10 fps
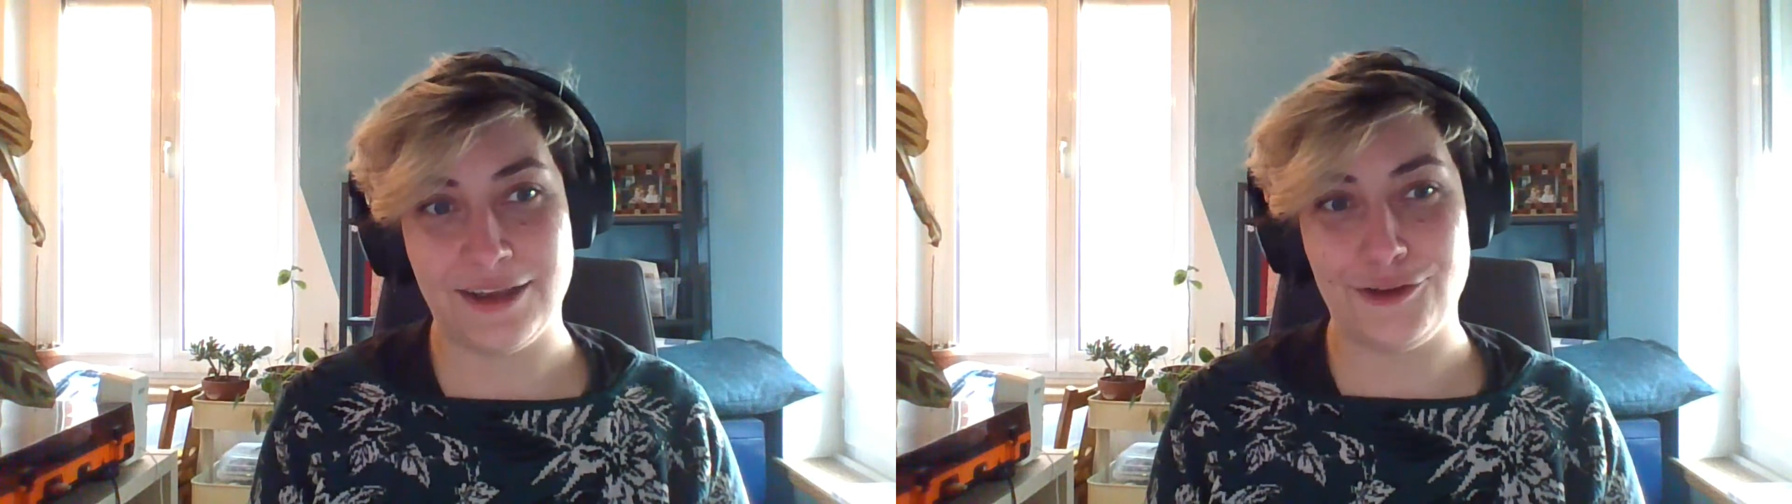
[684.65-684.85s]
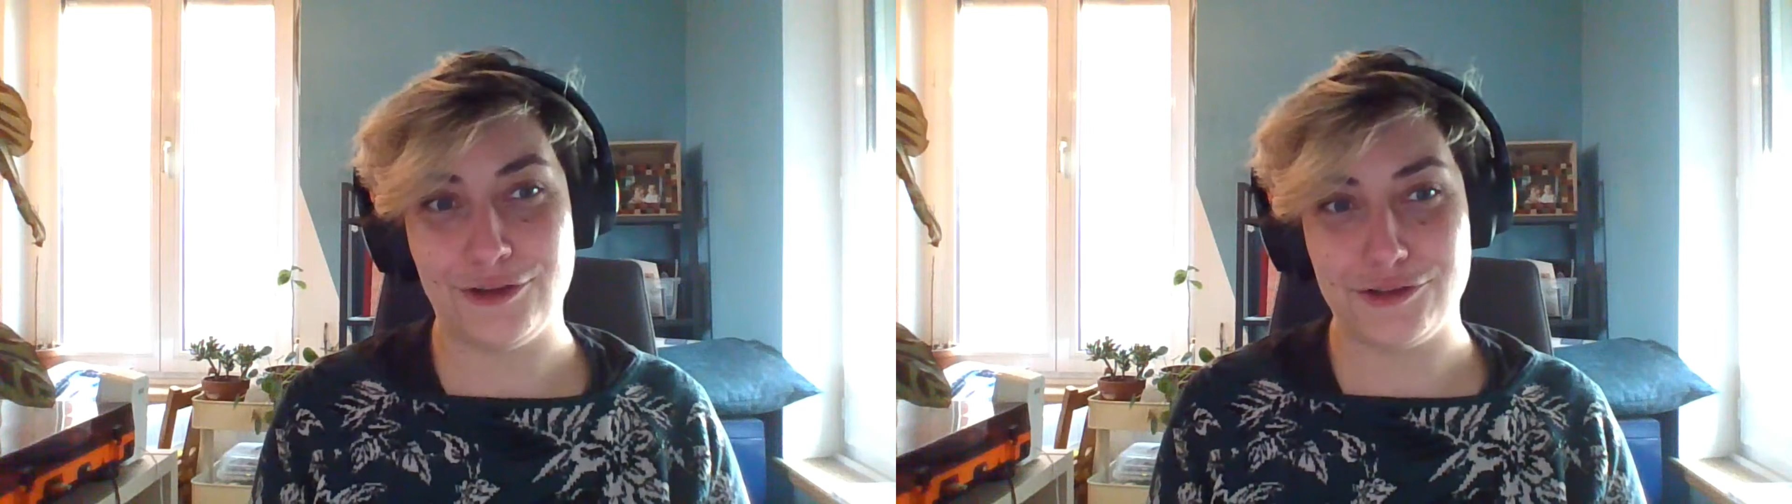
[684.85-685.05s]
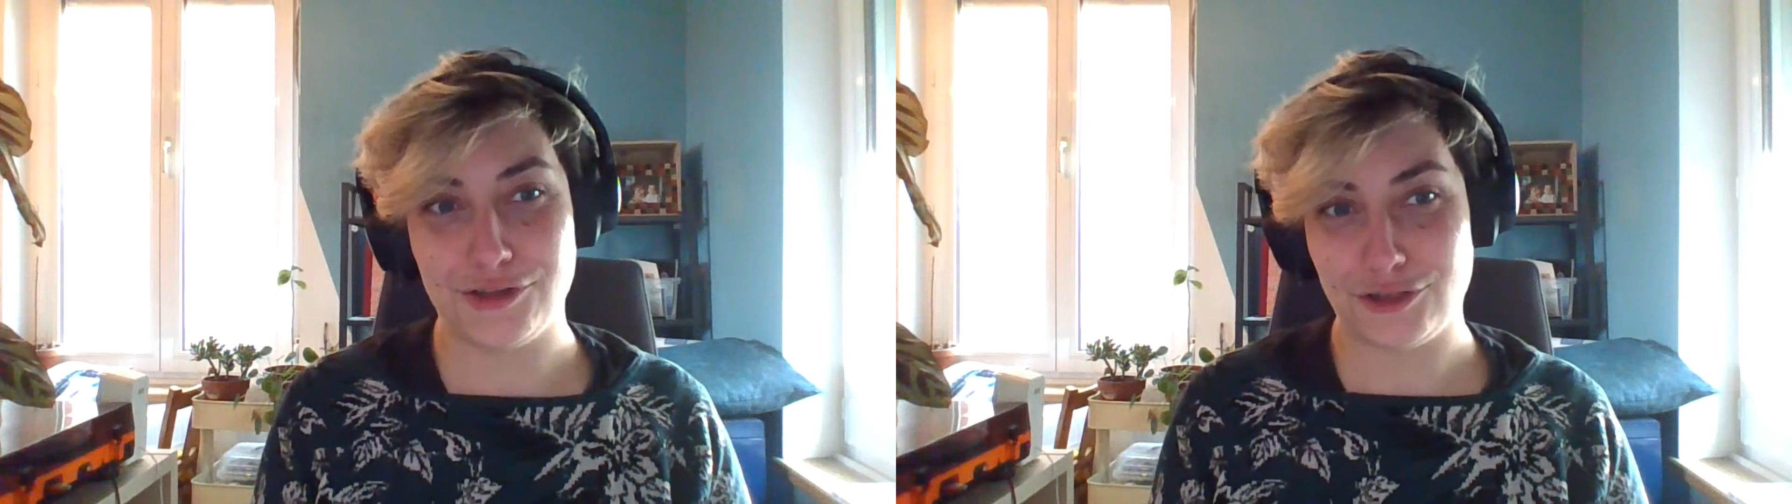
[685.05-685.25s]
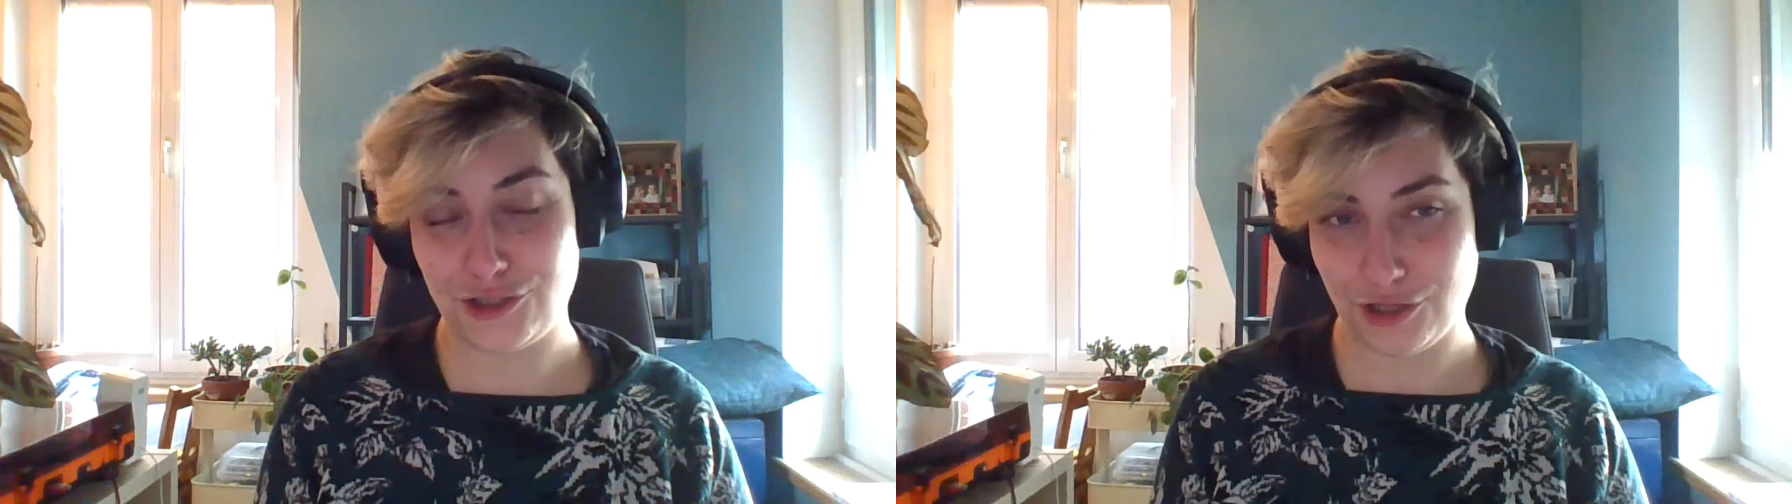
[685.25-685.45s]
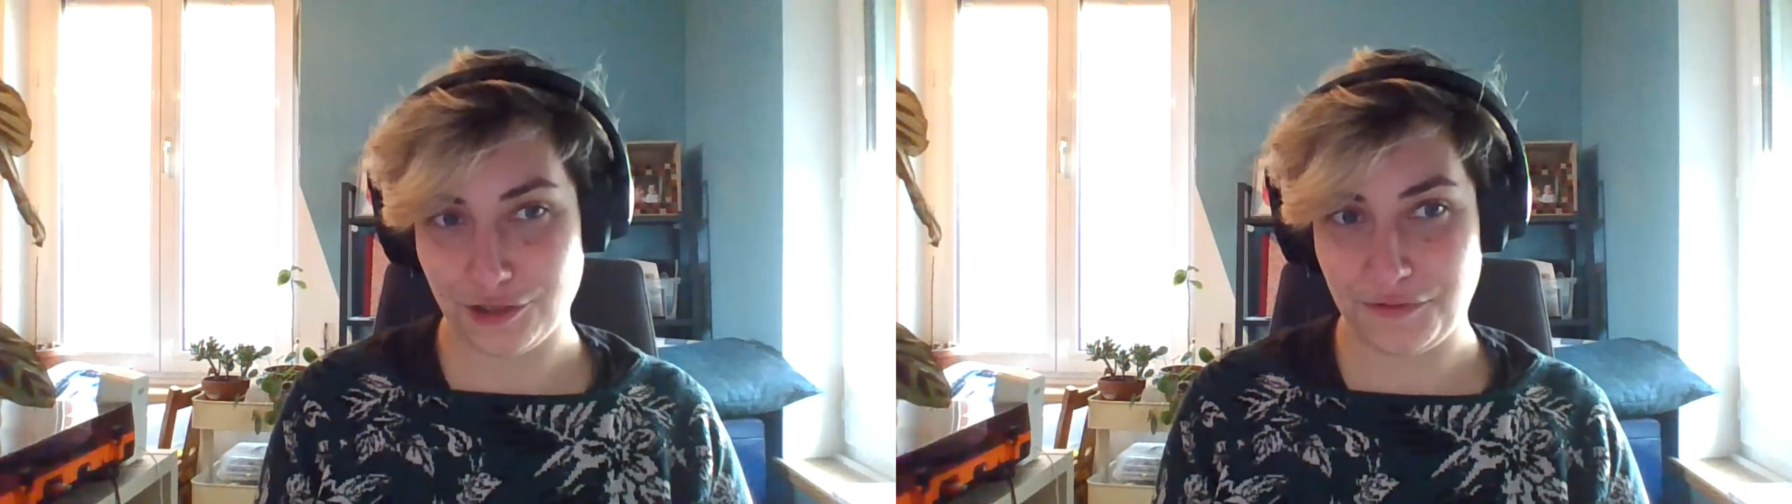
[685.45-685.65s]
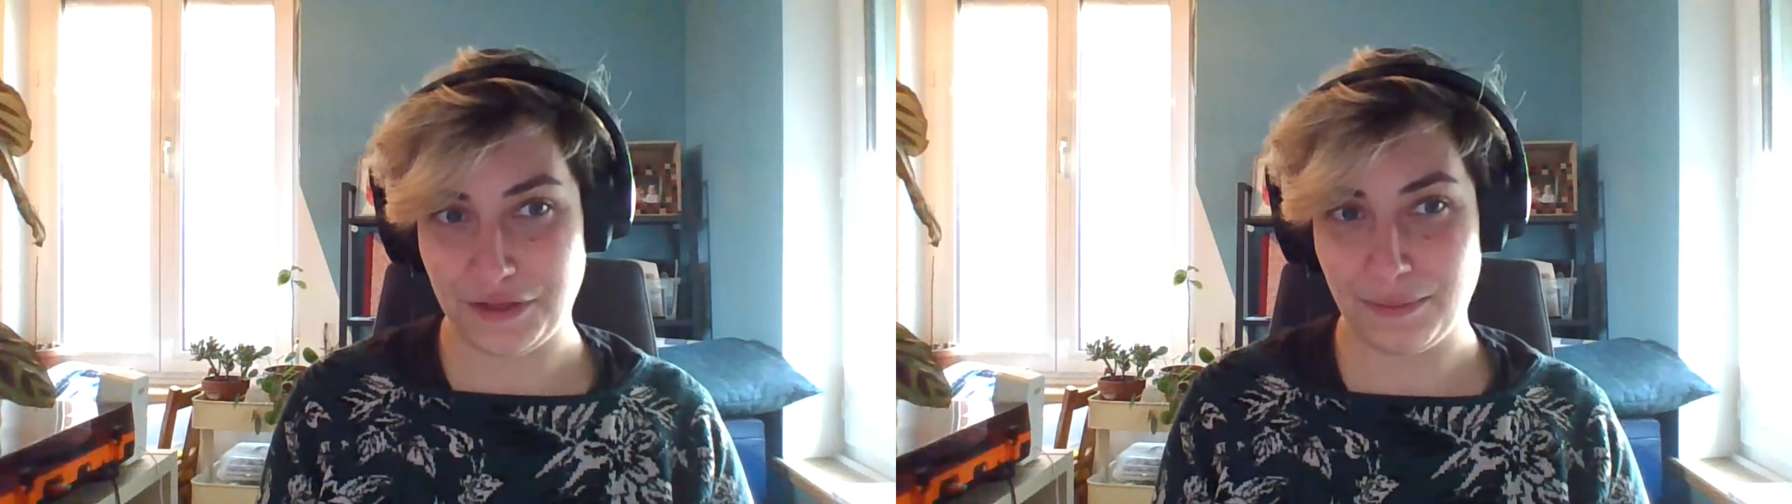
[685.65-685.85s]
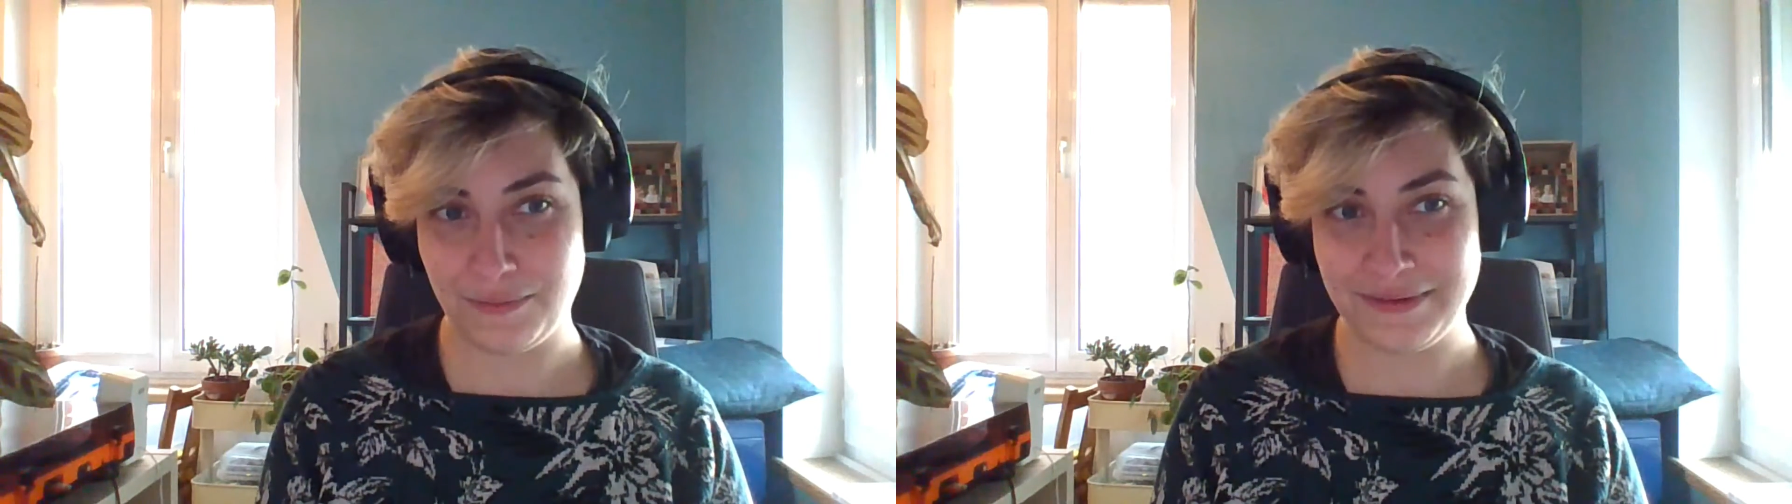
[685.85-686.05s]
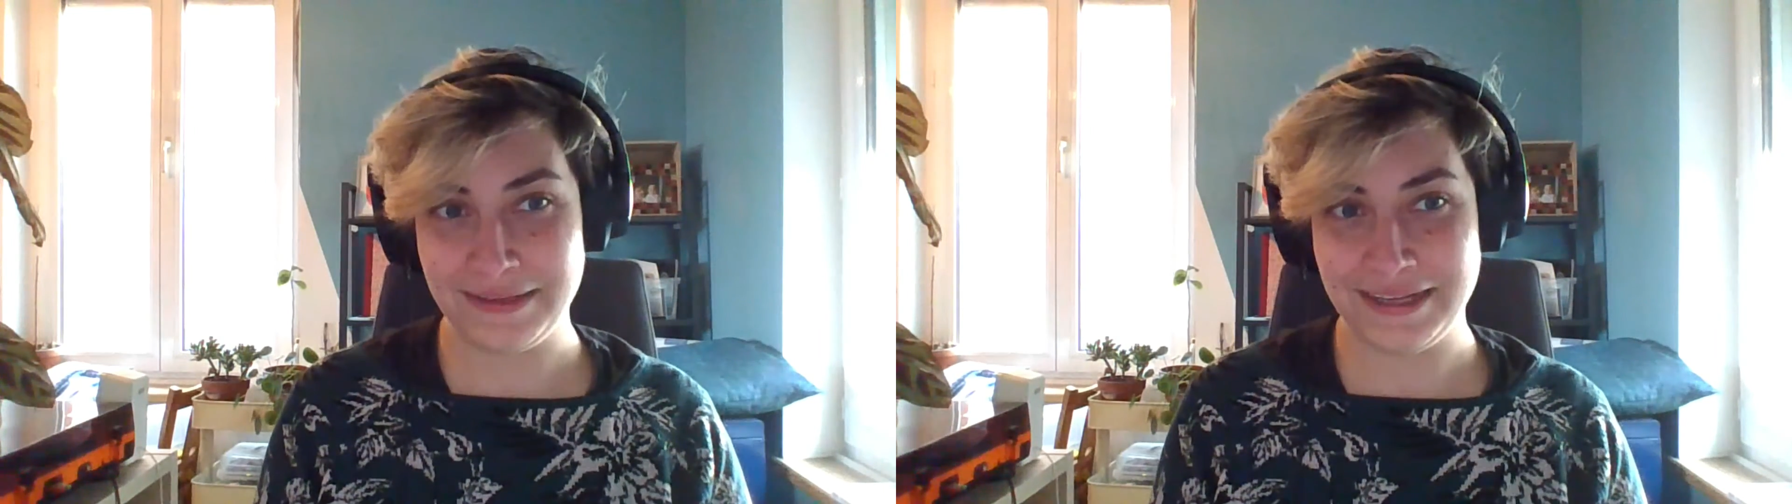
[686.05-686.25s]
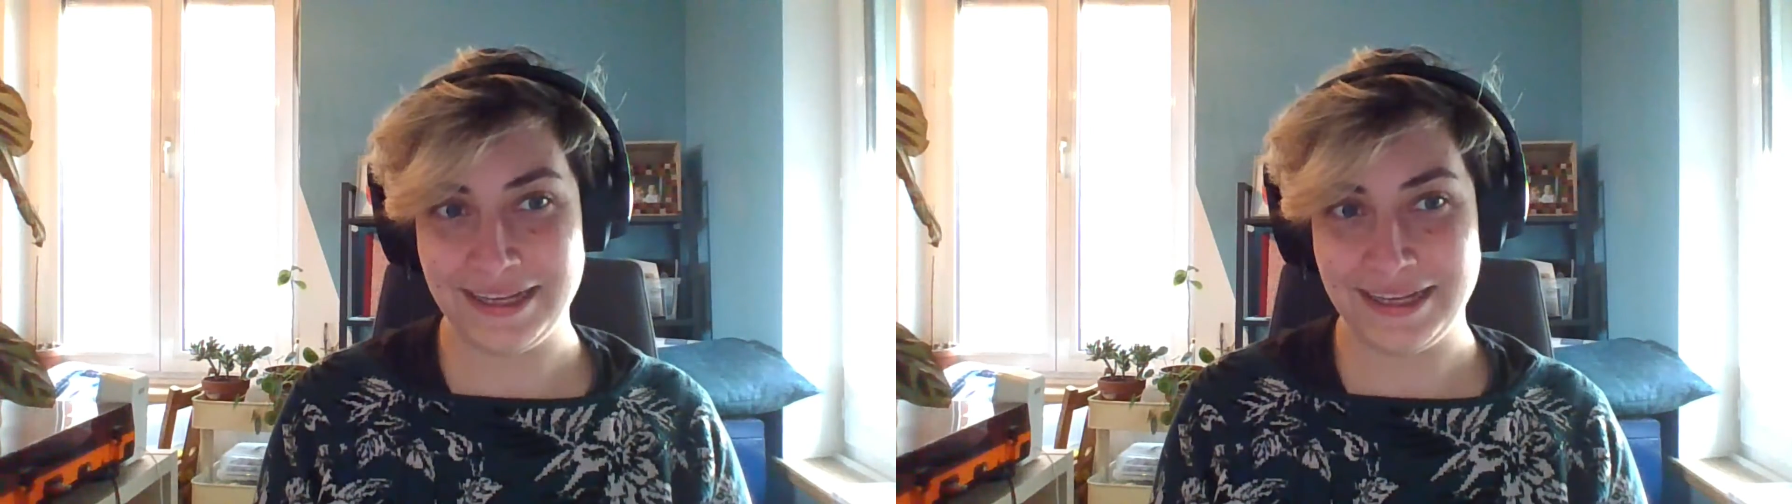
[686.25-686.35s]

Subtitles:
another short film,